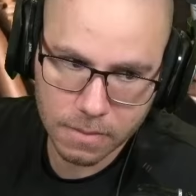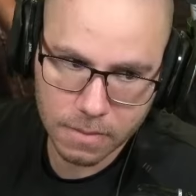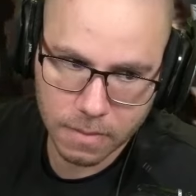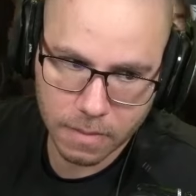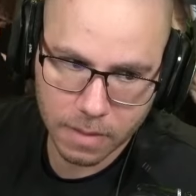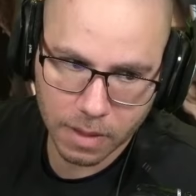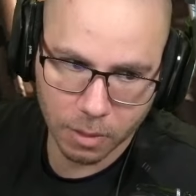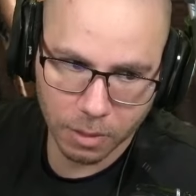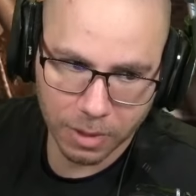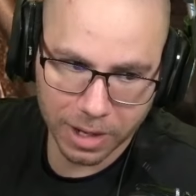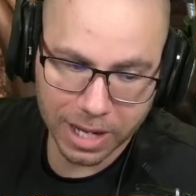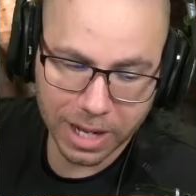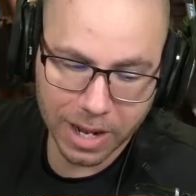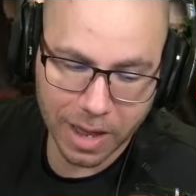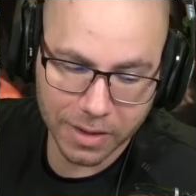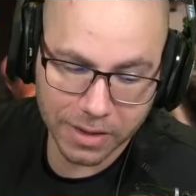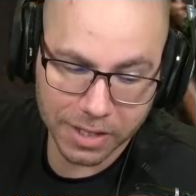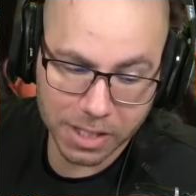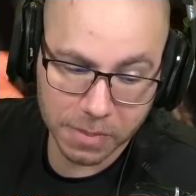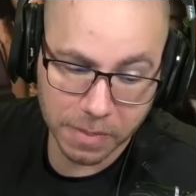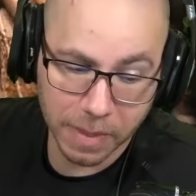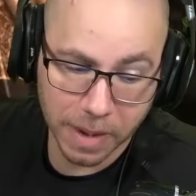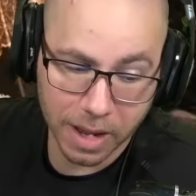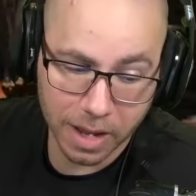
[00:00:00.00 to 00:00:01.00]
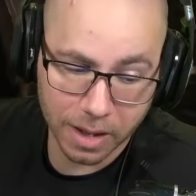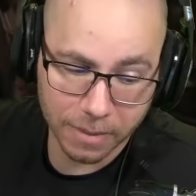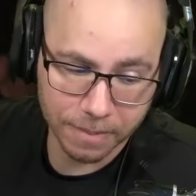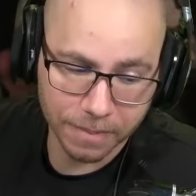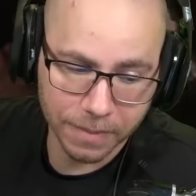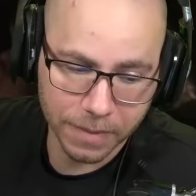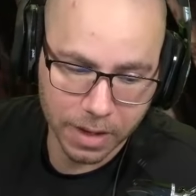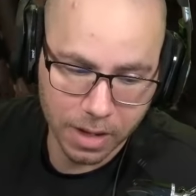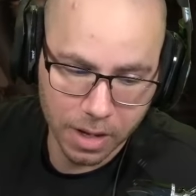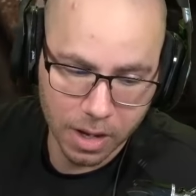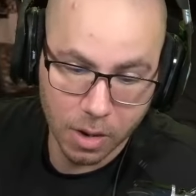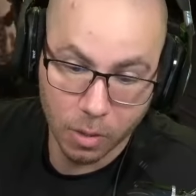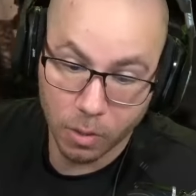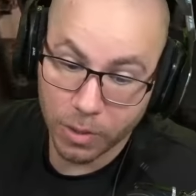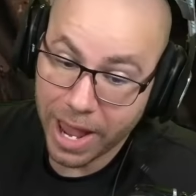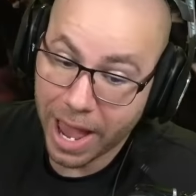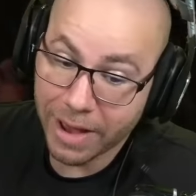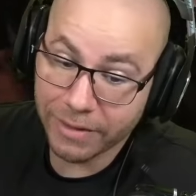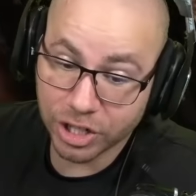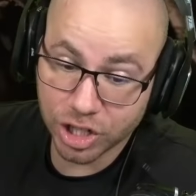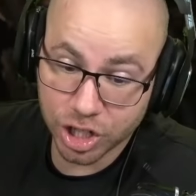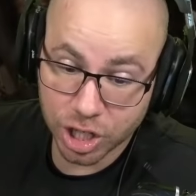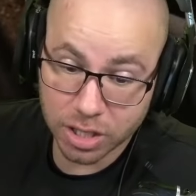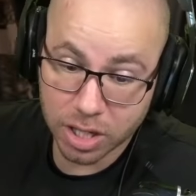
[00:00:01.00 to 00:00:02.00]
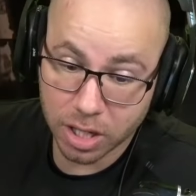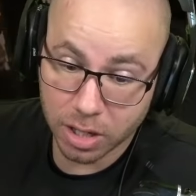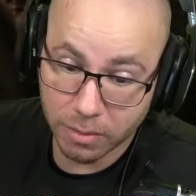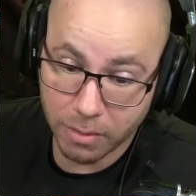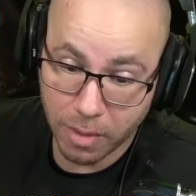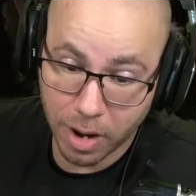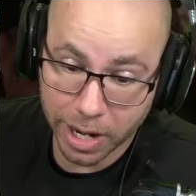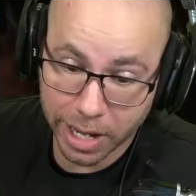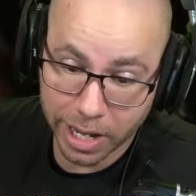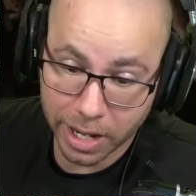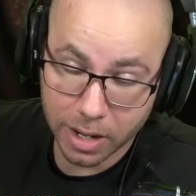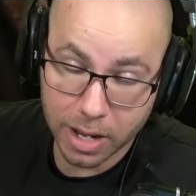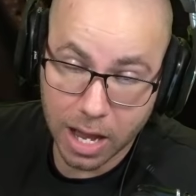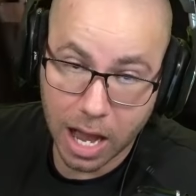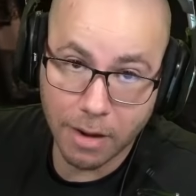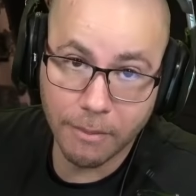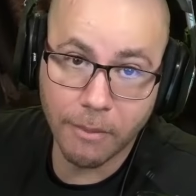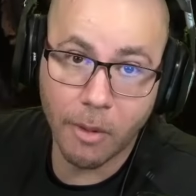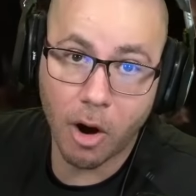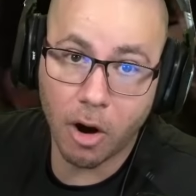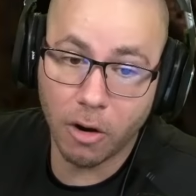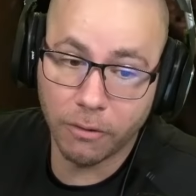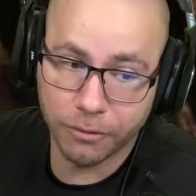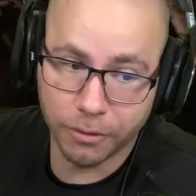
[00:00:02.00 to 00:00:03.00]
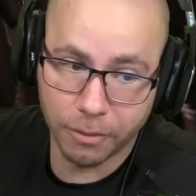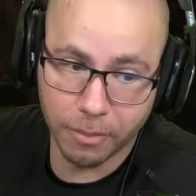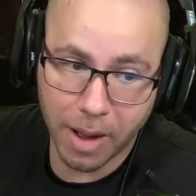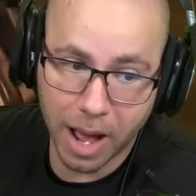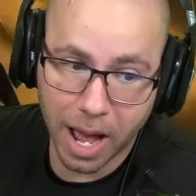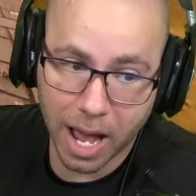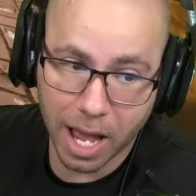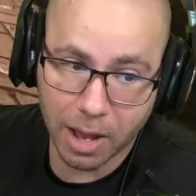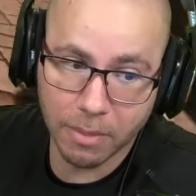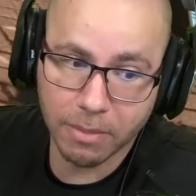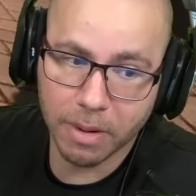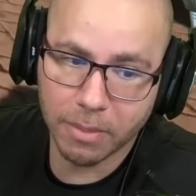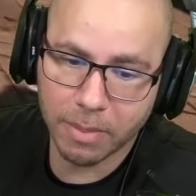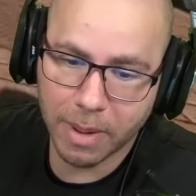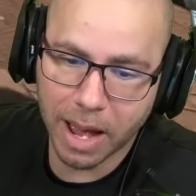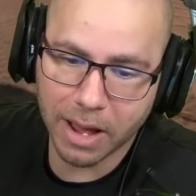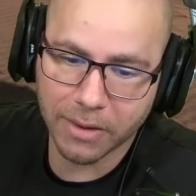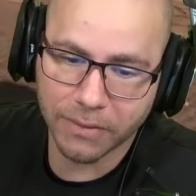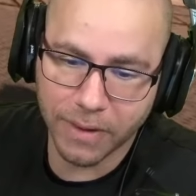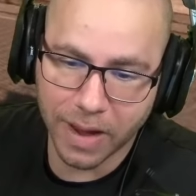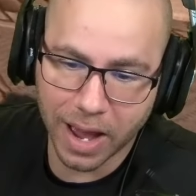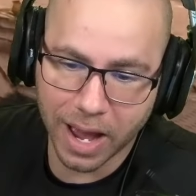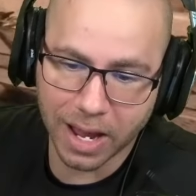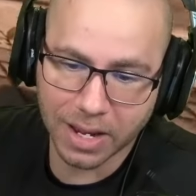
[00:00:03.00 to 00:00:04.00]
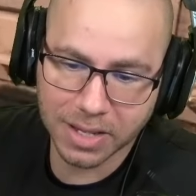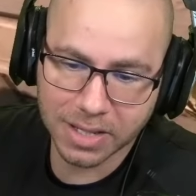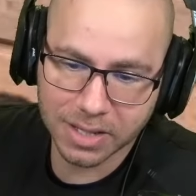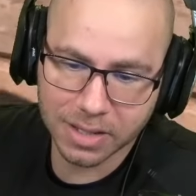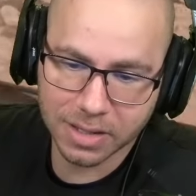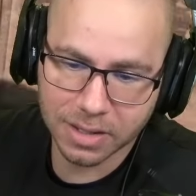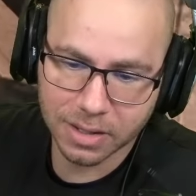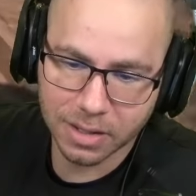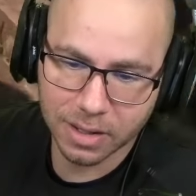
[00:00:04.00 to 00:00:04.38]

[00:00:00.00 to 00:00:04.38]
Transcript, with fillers: We need to get out of the spot. We have a ton of money. I'm all for buying, but buy fast.